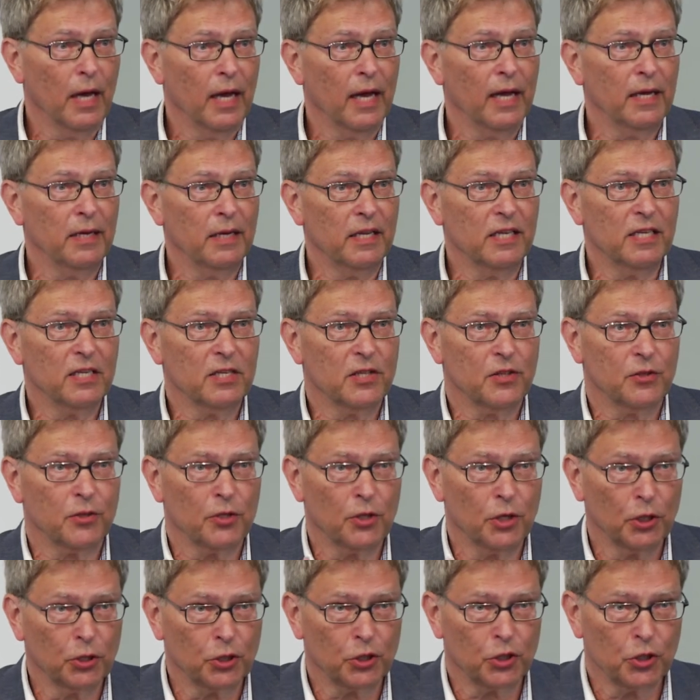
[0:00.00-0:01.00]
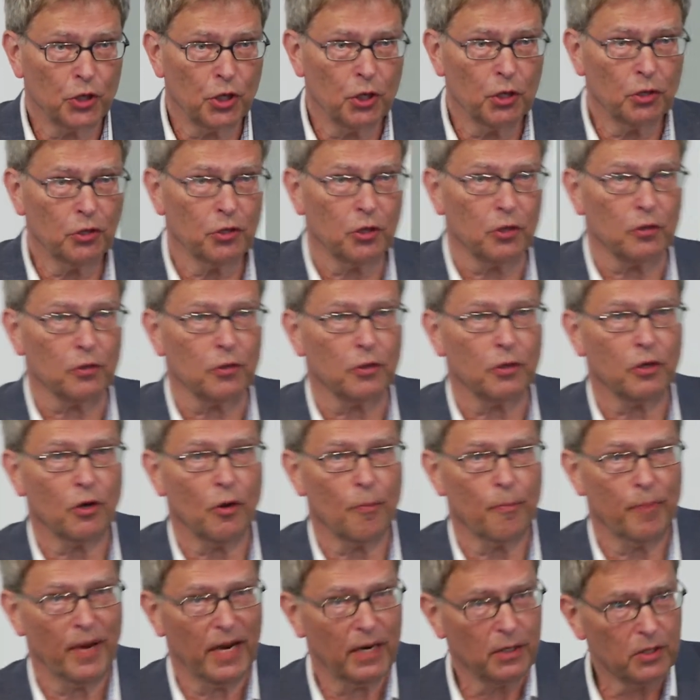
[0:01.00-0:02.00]
And in certain
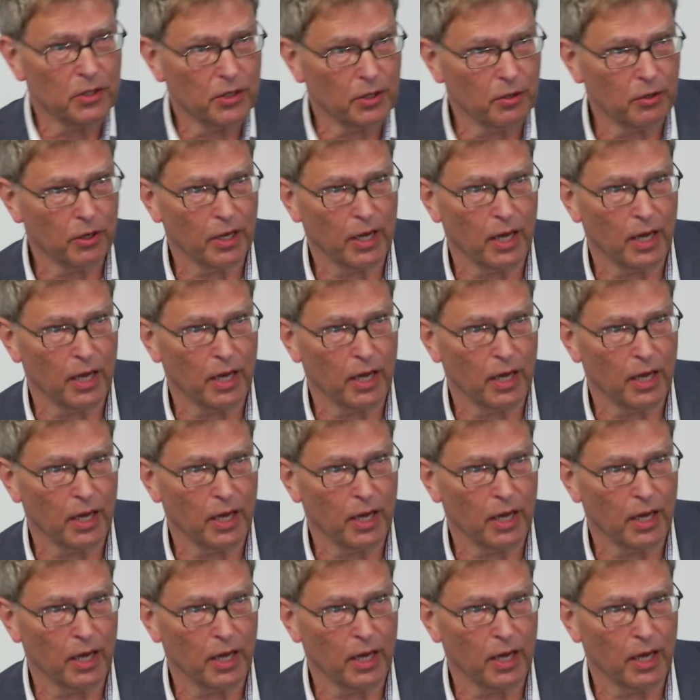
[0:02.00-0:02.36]
comparison